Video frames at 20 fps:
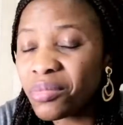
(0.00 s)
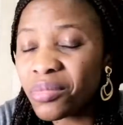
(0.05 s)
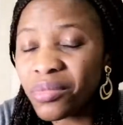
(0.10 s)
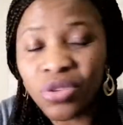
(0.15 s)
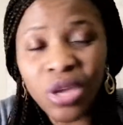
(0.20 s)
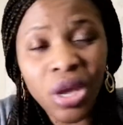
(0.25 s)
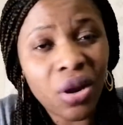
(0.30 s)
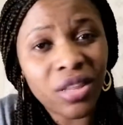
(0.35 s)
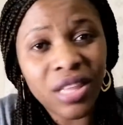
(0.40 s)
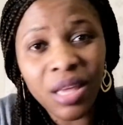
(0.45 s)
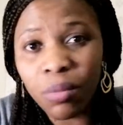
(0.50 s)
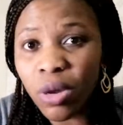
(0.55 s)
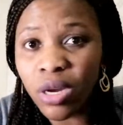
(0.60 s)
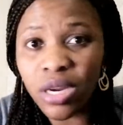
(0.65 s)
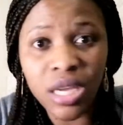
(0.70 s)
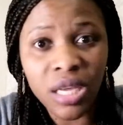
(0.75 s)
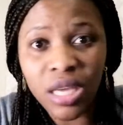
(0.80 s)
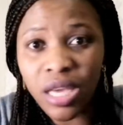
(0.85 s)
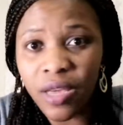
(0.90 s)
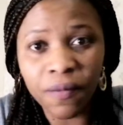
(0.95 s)
you are not a
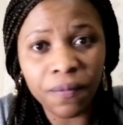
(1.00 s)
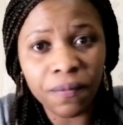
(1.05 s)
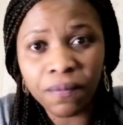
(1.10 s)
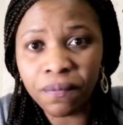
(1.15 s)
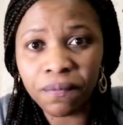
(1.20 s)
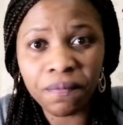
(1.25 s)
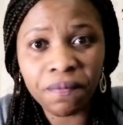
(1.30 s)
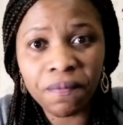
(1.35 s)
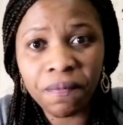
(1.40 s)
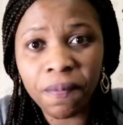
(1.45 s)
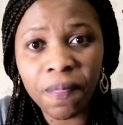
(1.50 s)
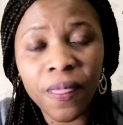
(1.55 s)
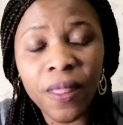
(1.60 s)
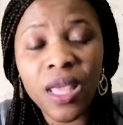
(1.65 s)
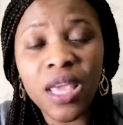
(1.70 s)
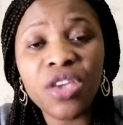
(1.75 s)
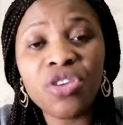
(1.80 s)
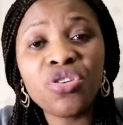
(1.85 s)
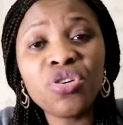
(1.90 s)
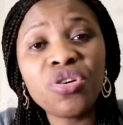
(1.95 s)
born again.
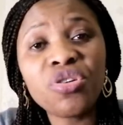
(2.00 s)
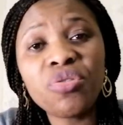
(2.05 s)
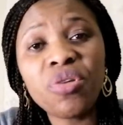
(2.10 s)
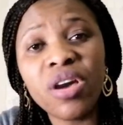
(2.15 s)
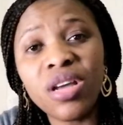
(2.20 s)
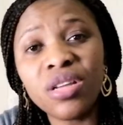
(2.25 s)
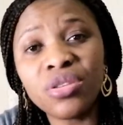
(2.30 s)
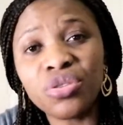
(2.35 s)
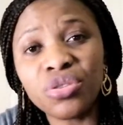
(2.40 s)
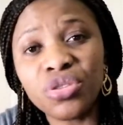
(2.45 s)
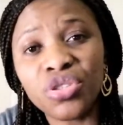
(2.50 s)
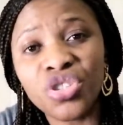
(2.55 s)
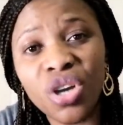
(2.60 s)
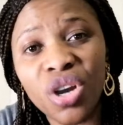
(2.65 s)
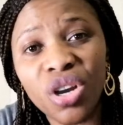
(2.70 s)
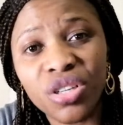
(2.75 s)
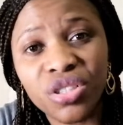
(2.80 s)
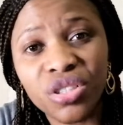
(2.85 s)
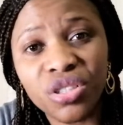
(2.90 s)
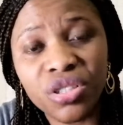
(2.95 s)
You going to
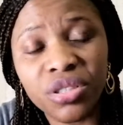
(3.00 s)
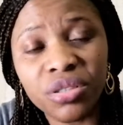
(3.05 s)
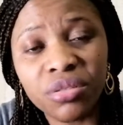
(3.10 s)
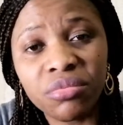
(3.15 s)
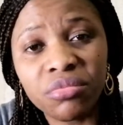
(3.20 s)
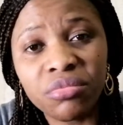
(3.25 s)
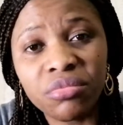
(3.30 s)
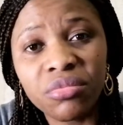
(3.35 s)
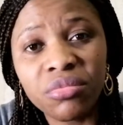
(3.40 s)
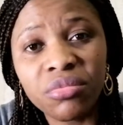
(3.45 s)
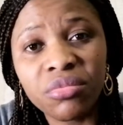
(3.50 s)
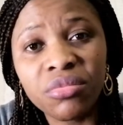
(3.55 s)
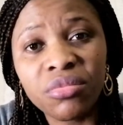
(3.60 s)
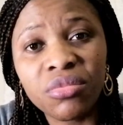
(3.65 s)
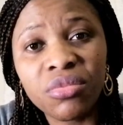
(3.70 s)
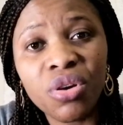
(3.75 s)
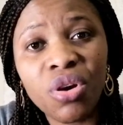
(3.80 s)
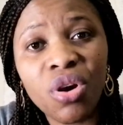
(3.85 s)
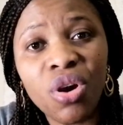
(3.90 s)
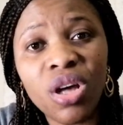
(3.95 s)
church
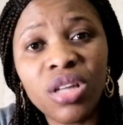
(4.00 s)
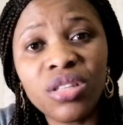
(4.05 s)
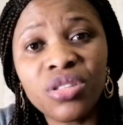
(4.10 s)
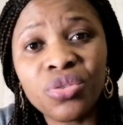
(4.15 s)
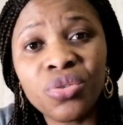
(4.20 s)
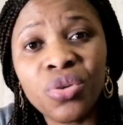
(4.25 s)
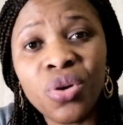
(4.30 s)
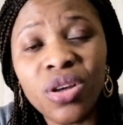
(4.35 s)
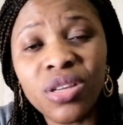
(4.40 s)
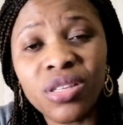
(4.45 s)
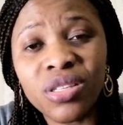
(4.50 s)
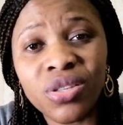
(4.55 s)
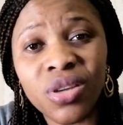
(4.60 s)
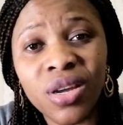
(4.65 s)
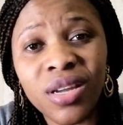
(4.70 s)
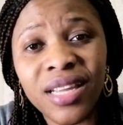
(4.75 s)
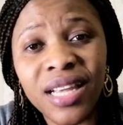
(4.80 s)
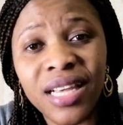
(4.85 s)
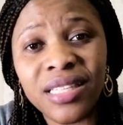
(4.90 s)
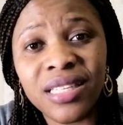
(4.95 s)
all the whole
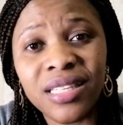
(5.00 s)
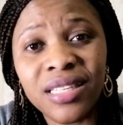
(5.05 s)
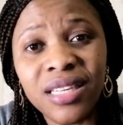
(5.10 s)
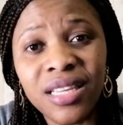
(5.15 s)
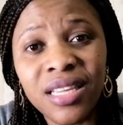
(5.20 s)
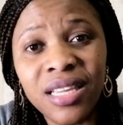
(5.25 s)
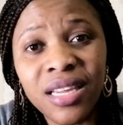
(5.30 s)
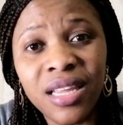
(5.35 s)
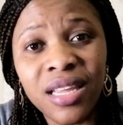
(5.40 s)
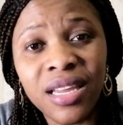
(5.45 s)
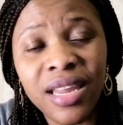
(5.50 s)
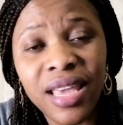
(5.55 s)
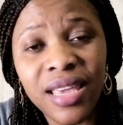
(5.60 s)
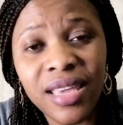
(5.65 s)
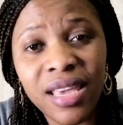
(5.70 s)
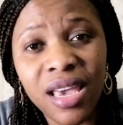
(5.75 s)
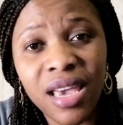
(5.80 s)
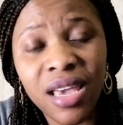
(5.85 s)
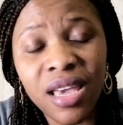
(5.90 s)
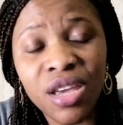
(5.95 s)
Sundays in a
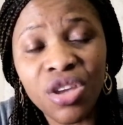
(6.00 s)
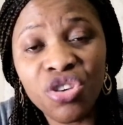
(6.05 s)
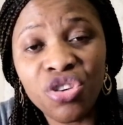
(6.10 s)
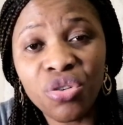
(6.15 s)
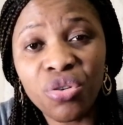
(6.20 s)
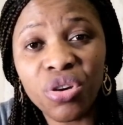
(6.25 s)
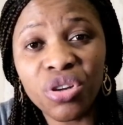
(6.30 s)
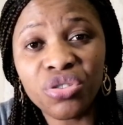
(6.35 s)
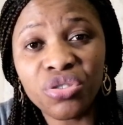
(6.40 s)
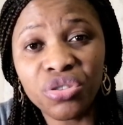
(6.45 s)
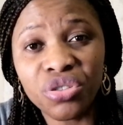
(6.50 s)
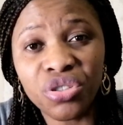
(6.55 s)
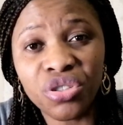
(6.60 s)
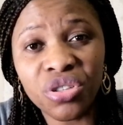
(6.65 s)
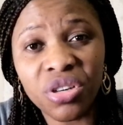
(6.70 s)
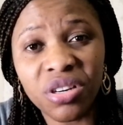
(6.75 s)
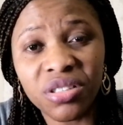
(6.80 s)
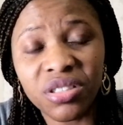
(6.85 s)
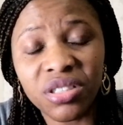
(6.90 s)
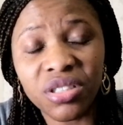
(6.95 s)
year, you go to
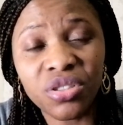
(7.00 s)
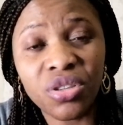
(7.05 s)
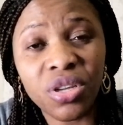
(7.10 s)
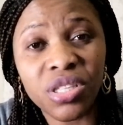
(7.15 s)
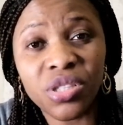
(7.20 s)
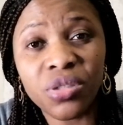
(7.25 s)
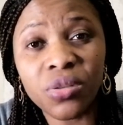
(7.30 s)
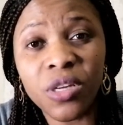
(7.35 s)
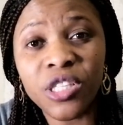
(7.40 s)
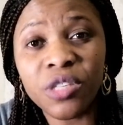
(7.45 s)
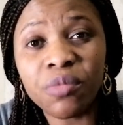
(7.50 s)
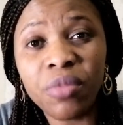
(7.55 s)
church, does not